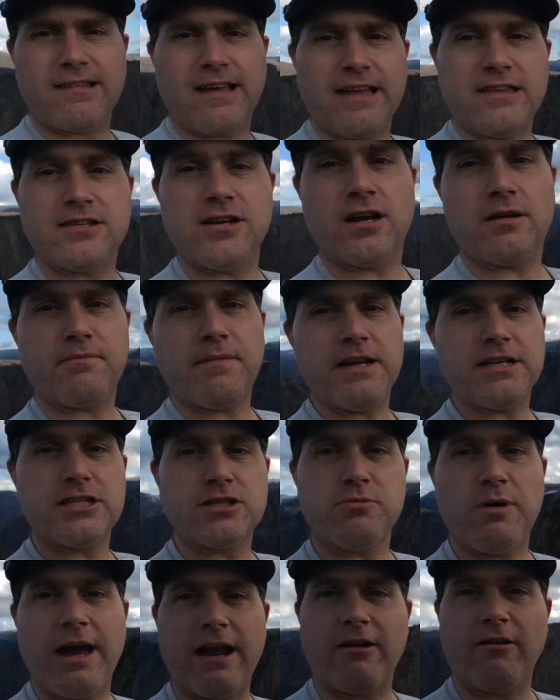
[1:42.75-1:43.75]
I took my
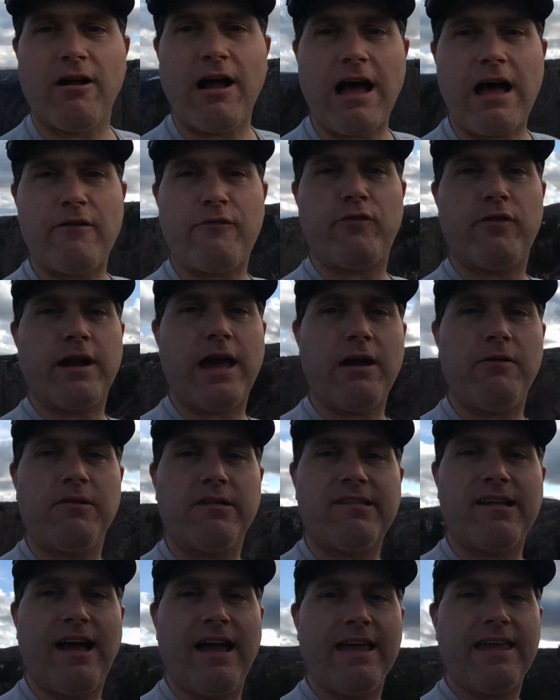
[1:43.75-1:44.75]
sweater off when I
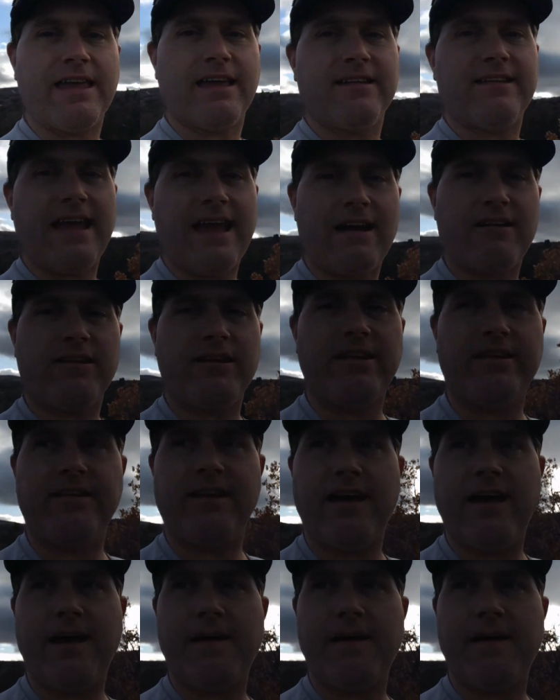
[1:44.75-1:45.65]
was hiking down in